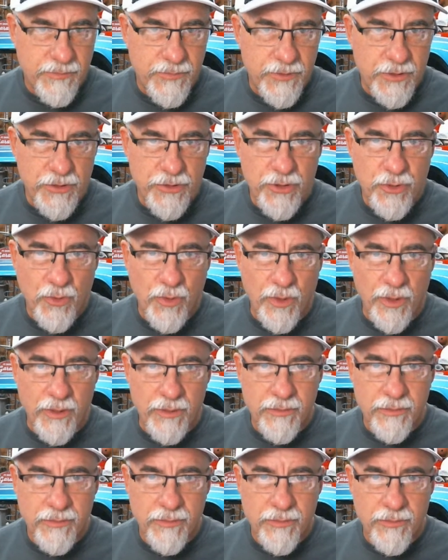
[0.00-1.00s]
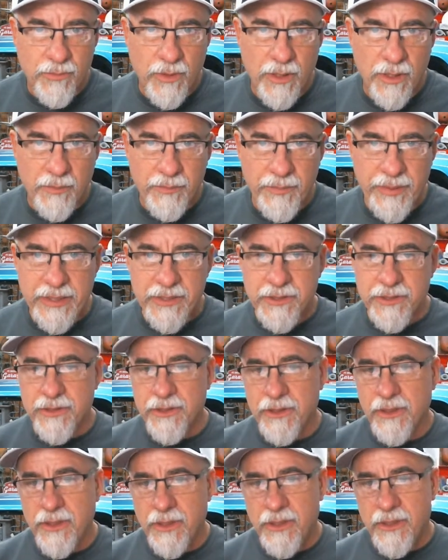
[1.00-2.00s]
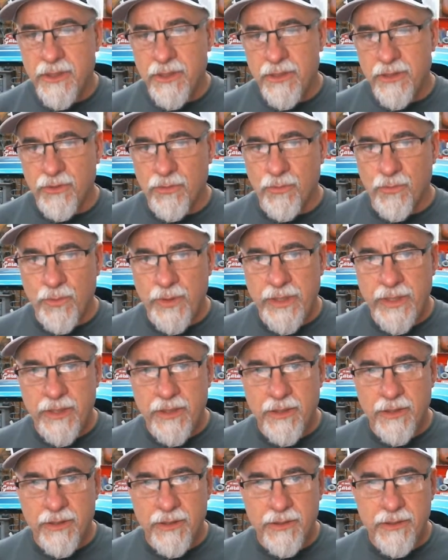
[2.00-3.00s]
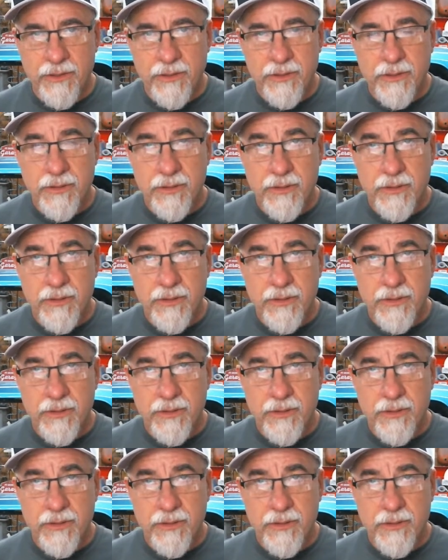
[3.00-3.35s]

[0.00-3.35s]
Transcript: too short where it meets the rear,